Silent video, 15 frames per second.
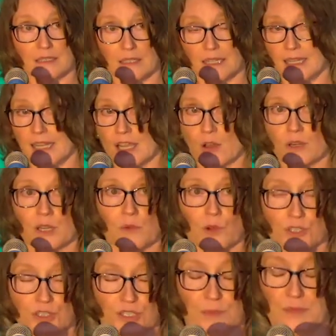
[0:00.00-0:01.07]
and he only
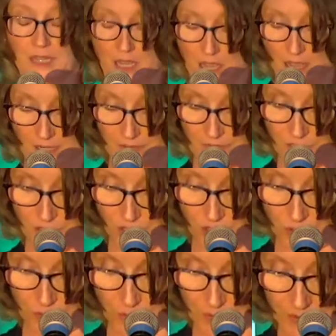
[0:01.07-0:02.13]
worshiped the God of the
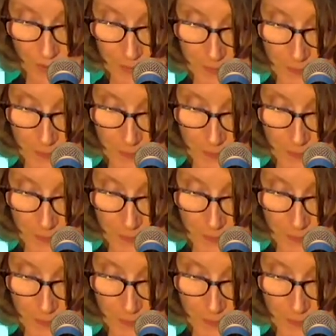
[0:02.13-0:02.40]
Jews.